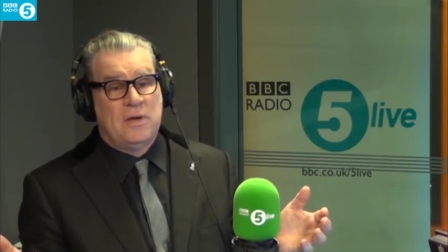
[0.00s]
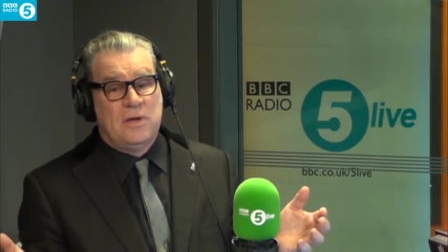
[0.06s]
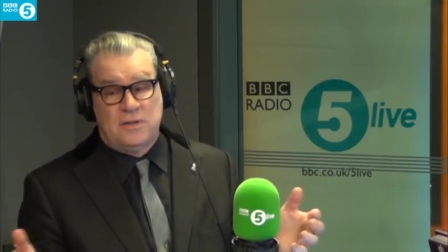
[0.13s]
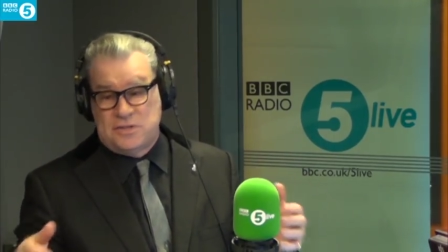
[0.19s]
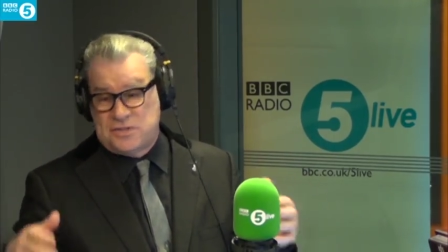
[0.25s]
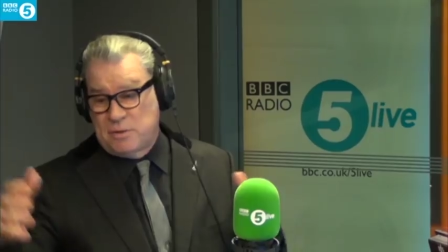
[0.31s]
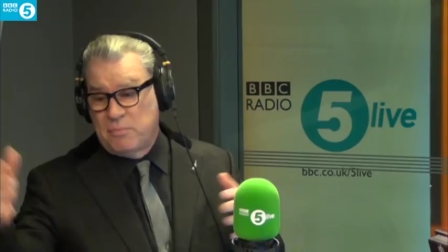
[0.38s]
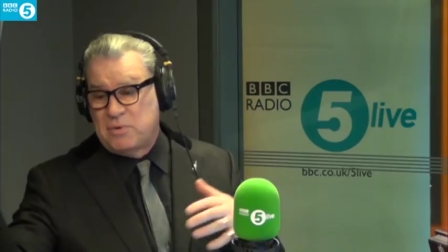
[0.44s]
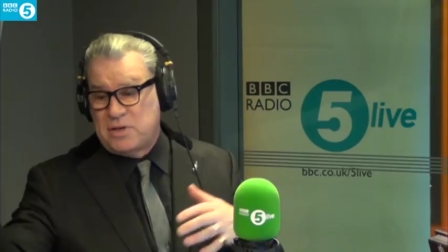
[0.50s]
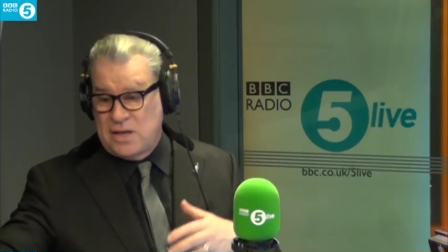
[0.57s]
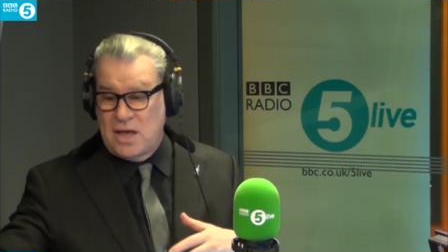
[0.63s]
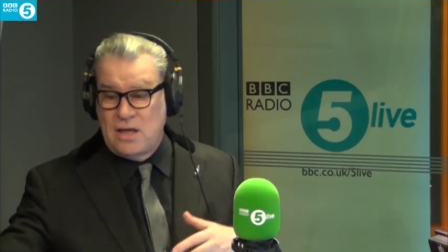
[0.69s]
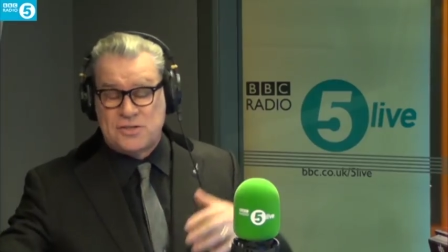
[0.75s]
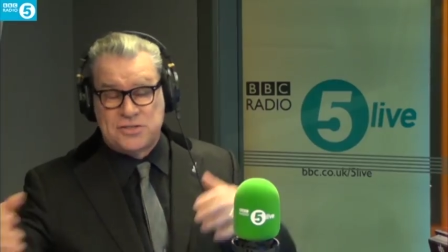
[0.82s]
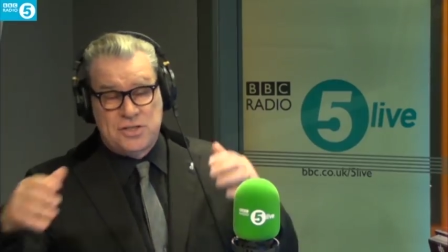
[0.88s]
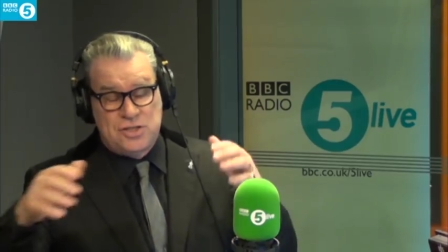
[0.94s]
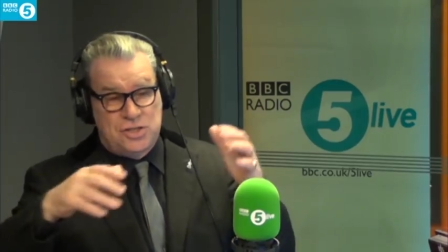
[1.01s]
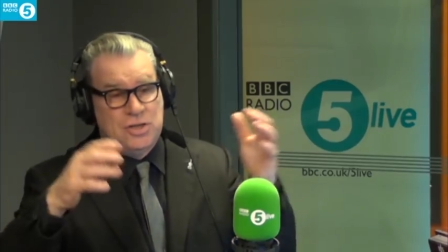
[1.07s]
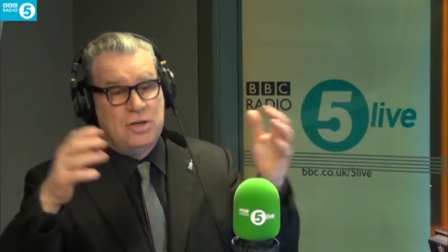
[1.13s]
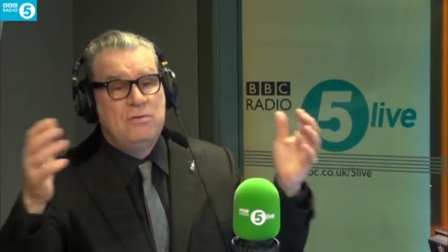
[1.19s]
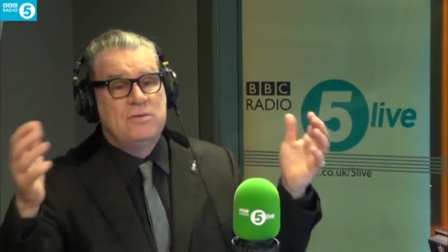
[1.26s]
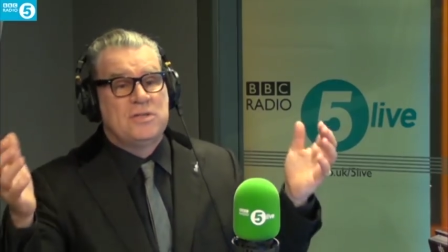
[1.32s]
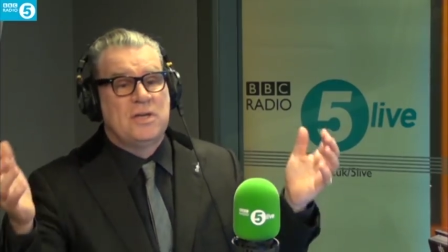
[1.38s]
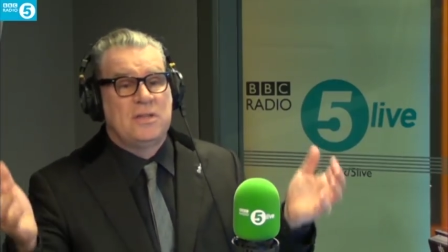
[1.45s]
That somebody else is
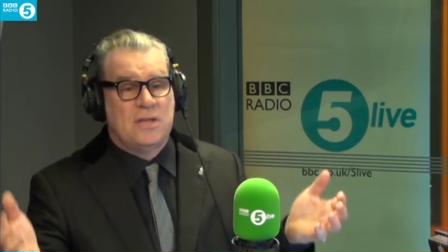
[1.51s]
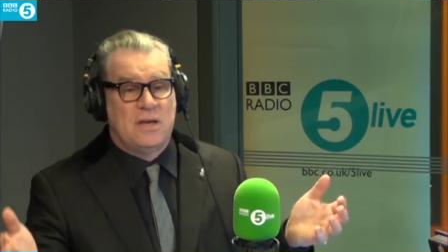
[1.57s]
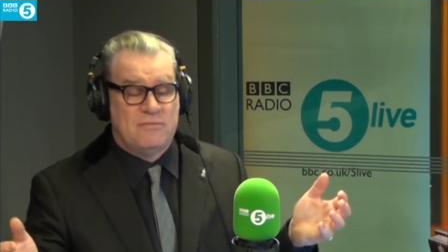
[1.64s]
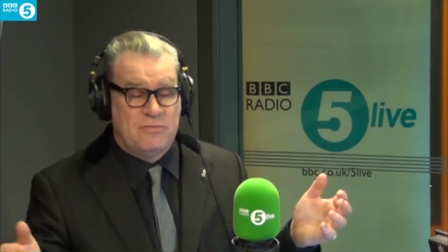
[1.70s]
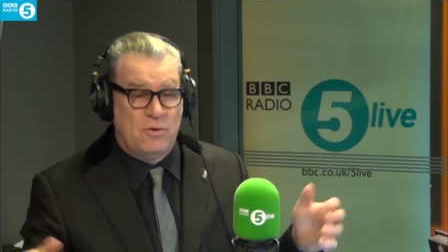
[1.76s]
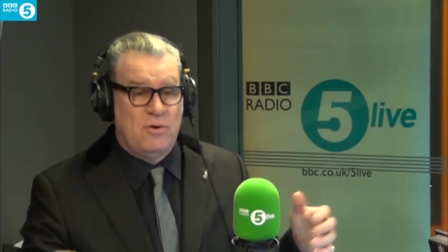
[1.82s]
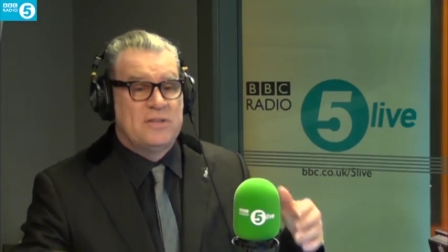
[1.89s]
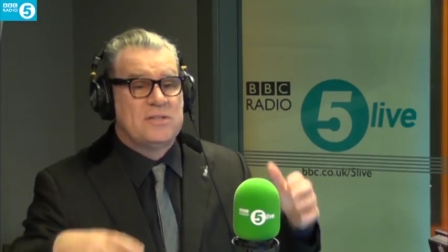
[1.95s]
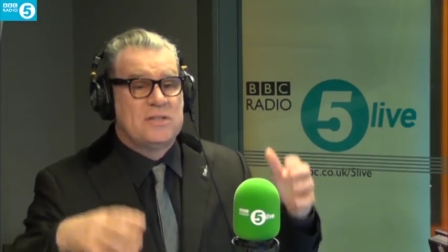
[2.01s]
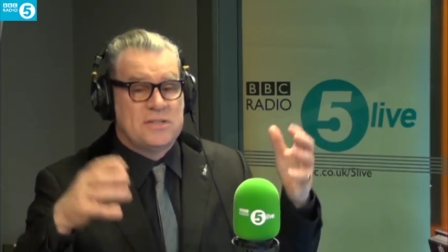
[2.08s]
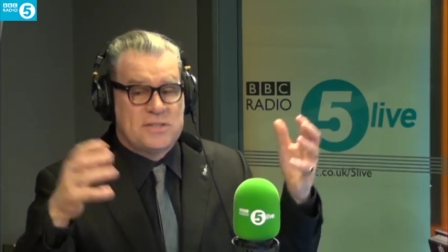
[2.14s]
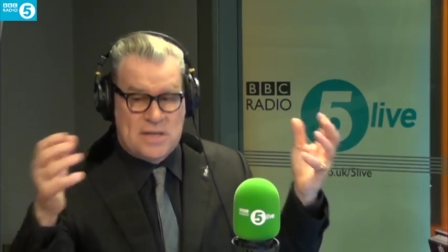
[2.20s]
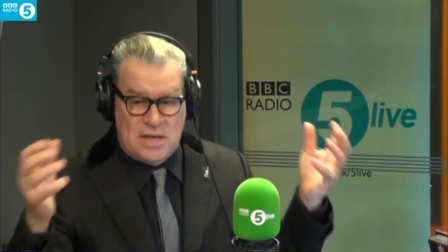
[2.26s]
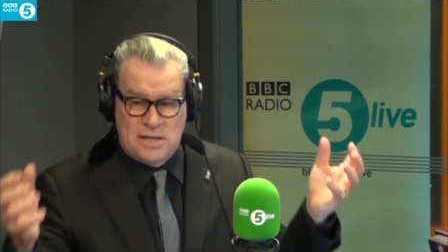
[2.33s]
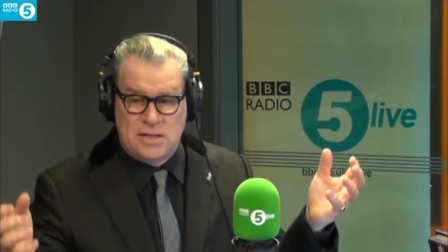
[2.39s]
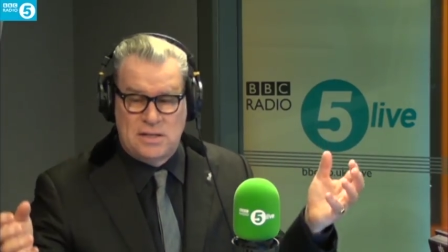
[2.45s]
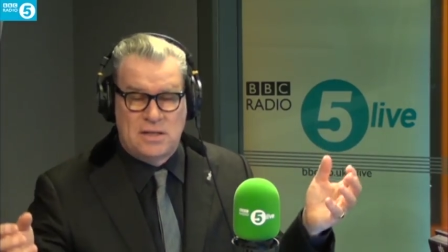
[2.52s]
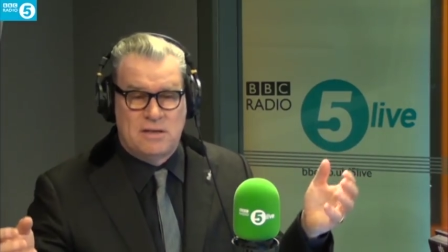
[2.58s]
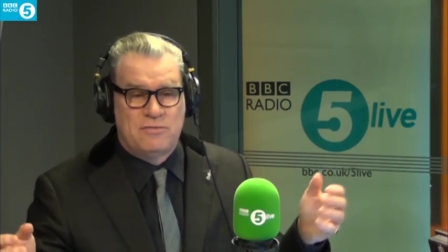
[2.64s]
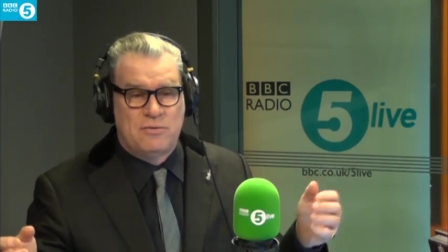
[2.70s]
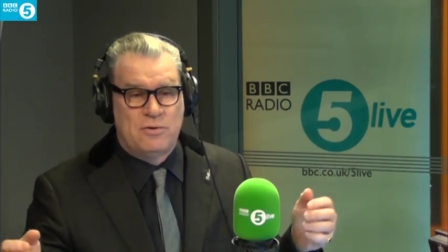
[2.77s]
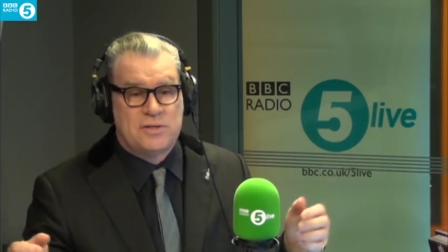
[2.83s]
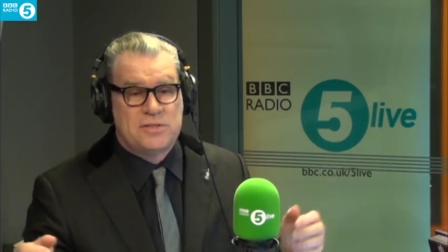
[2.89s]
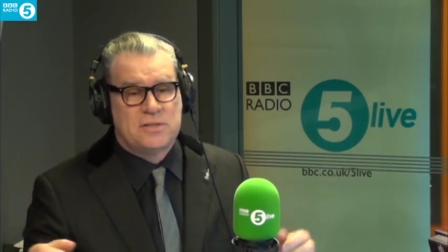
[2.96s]
using their voice and selling their
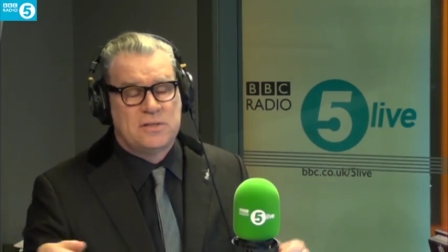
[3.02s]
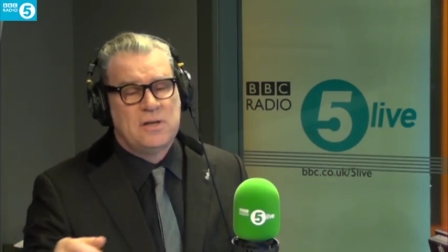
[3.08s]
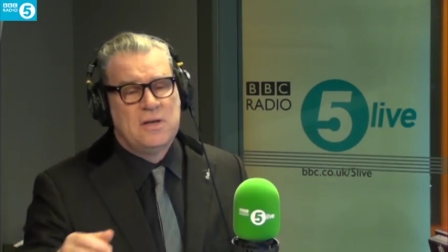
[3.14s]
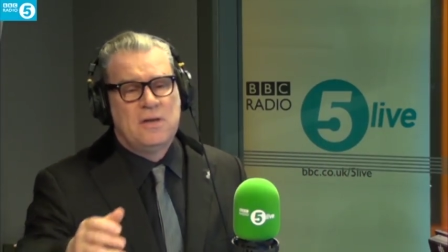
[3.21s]
voice. And